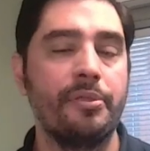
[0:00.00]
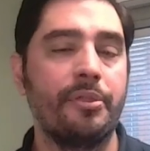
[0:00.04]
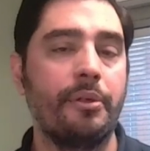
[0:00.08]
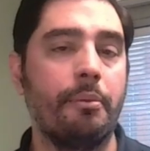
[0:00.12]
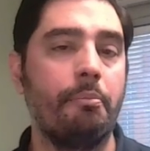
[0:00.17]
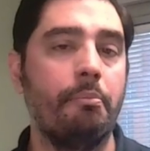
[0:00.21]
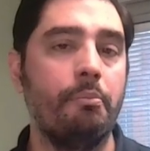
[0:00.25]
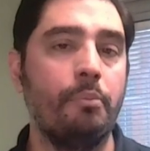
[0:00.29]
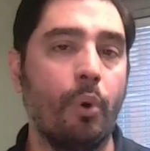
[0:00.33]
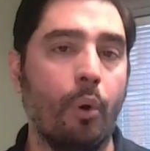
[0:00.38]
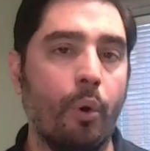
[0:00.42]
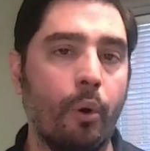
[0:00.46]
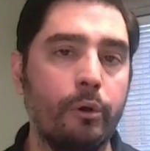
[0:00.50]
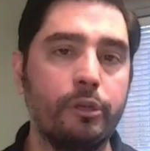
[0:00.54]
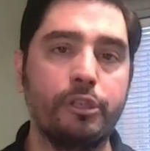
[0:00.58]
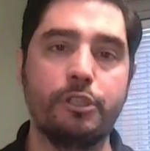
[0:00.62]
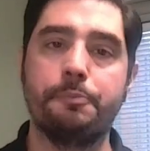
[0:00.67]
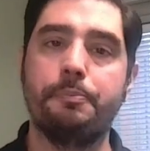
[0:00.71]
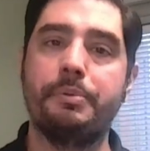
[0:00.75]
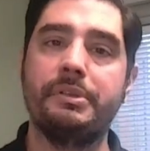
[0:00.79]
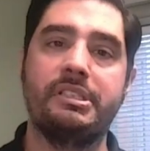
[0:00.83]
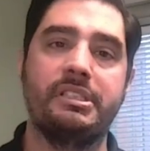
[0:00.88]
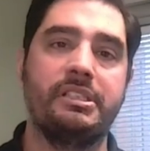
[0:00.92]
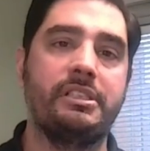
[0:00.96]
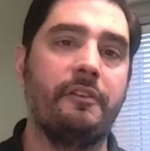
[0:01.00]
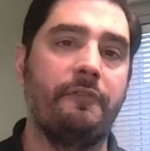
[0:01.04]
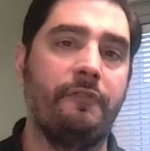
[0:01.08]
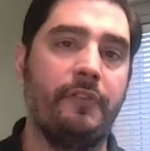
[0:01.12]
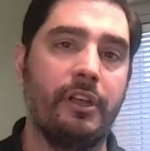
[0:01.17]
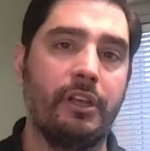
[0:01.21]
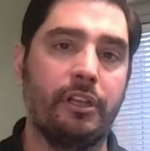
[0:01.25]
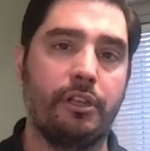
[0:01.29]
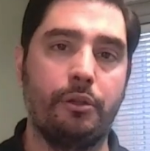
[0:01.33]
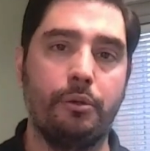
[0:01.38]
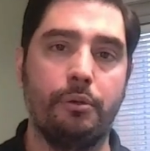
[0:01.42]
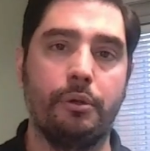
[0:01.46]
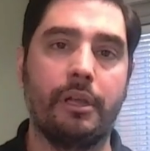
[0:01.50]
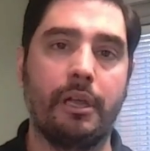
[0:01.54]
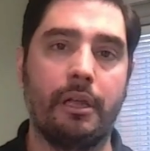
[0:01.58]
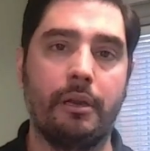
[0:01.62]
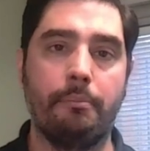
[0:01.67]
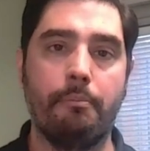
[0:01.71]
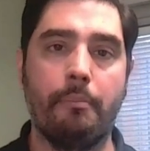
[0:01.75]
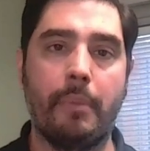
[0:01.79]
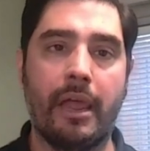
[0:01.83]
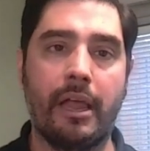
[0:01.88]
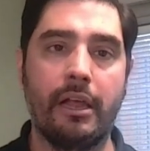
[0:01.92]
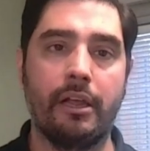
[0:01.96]
The more specific you
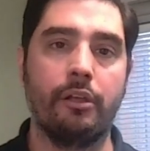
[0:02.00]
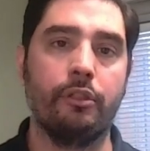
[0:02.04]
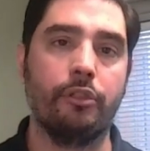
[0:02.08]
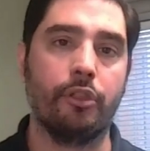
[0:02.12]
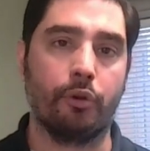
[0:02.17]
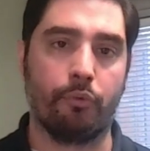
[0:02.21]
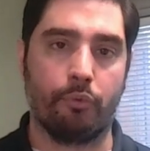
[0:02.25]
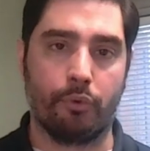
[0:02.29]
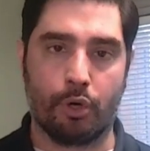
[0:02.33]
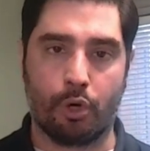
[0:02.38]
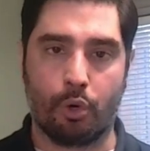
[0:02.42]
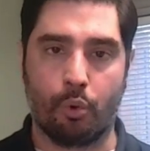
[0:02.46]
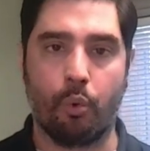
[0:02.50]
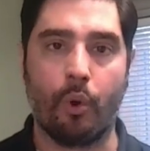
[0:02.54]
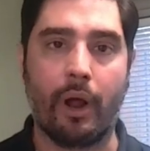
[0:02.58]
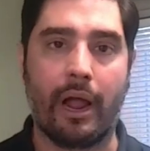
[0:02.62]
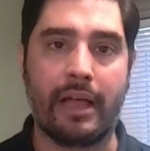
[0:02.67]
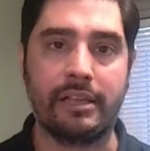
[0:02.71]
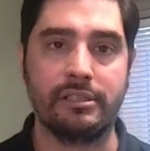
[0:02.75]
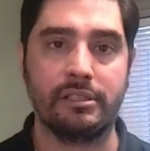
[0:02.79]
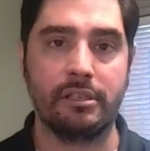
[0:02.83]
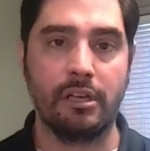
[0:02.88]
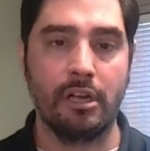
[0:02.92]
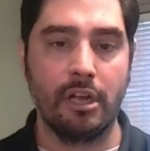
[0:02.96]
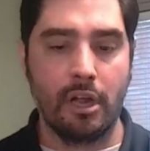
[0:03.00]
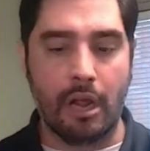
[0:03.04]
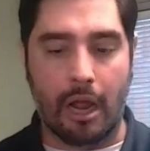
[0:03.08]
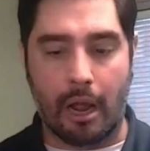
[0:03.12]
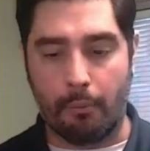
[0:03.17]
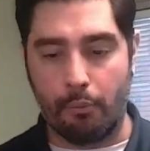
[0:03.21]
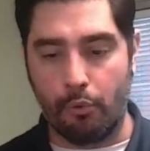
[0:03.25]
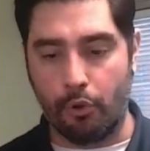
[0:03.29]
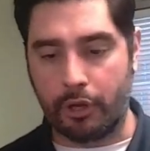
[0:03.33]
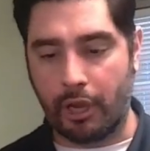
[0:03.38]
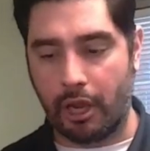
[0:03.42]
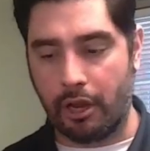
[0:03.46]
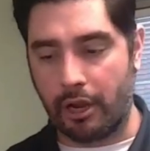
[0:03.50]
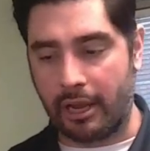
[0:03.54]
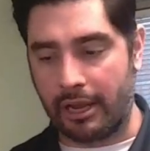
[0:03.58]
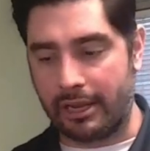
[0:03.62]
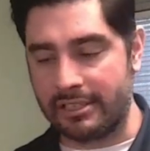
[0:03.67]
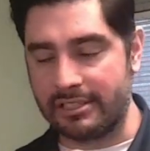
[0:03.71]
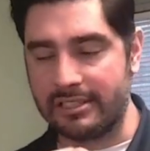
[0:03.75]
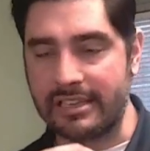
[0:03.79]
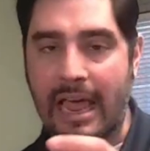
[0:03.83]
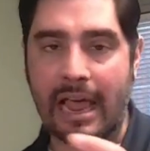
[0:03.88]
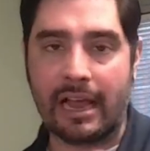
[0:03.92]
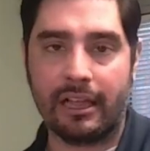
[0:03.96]
can make the request, I'm looking
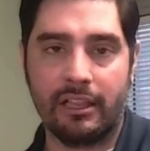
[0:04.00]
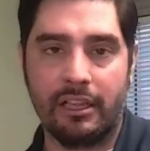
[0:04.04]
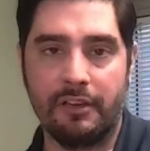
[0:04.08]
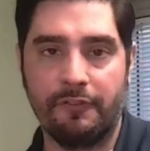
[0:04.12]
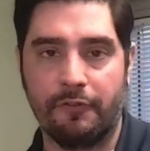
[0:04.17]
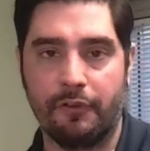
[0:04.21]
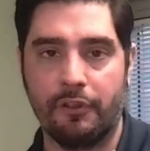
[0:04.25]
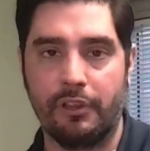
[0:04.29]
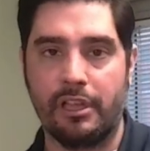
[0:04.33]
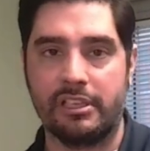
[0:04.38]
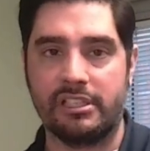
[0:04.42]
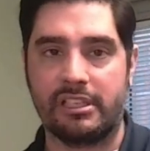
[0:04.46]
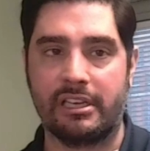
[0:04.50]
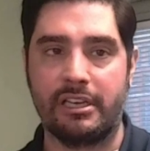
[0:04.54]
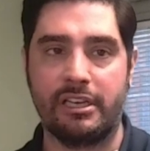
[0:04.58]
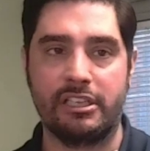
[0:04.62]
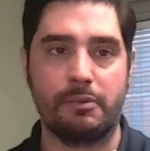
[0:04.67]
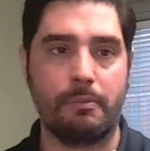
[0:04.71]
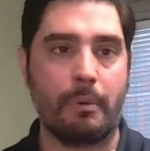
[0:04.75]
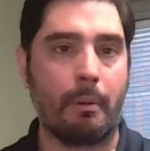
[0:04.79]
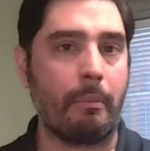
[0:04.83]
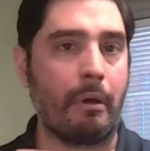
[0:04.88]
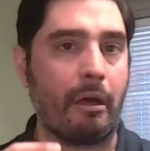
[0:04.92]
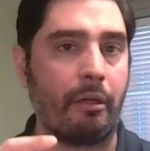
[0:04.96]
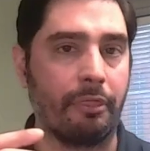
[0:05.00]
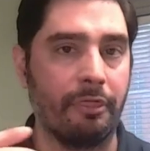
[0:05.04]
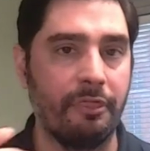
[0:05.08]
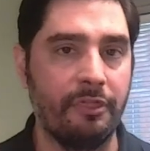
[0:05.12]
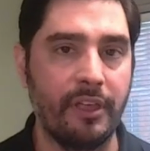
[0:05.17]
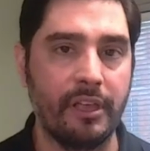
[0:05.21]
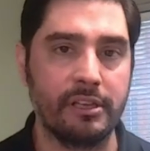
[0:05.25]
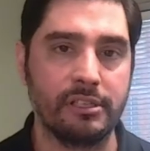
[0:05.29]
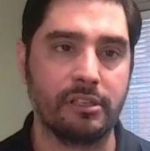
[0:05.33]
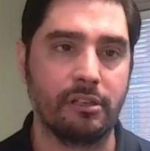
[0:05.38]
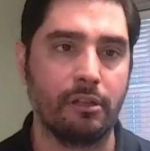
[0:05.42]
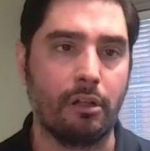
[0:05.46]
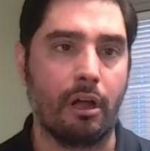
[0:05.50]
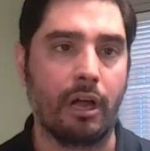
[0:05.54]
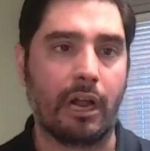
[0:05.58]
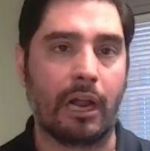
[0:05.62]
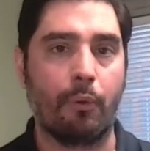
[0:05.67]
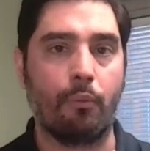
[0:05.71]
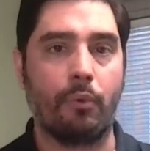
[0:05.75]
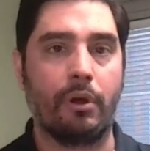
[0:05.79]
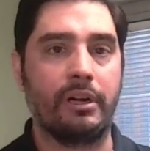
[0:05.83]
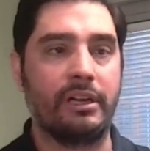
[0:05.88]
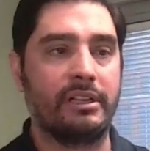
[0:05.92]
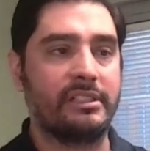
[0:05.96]
exactly for this. It needs to be about this
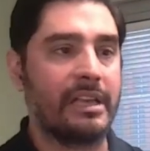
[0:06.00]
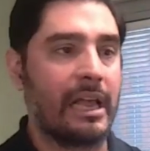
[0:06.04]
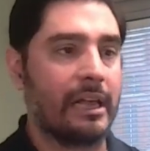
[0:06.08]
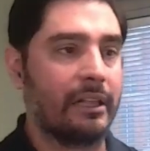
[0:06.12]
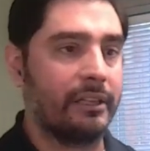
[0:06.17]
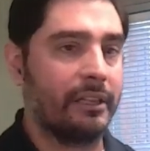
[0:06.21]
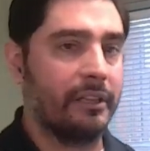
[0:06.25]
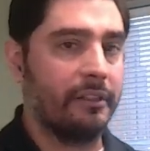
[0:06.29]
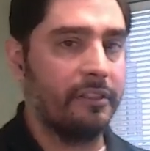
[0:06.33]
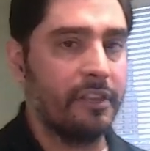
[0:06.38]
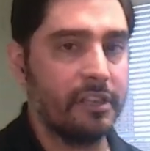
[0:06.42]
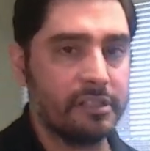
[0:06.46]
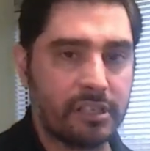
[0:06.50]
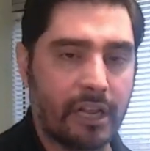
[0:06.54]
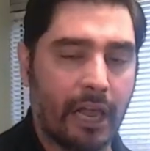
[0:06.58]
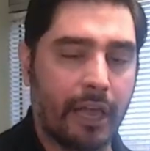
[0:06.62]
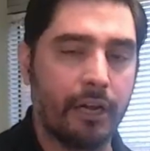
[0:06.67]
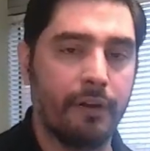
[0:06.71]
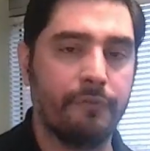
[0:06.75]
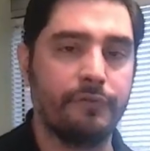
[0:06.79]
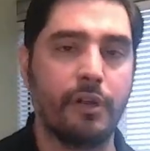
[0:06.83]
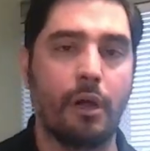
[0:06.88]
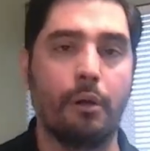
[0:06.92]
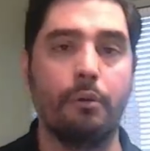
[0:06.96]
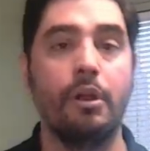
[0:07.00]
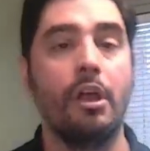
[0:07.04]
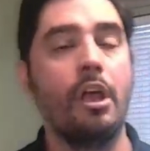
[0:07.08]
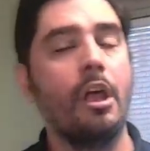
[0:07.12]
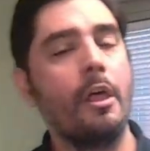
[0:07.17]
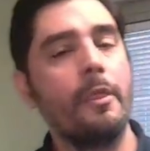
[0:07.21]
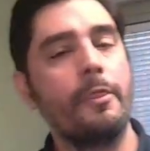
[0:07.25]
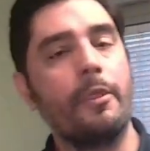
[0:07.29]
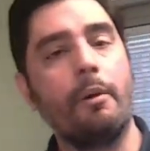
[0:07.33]
long. I want exactly this kind of tone.